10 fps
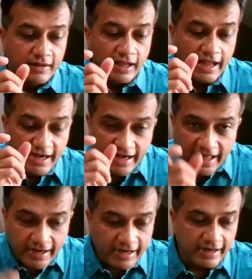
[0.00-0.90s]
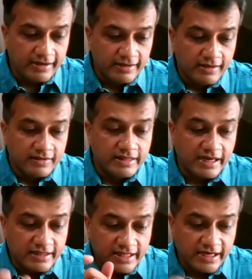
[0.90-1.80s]
and narrate
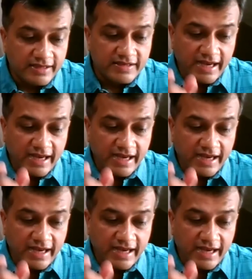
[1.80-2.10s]
that there is an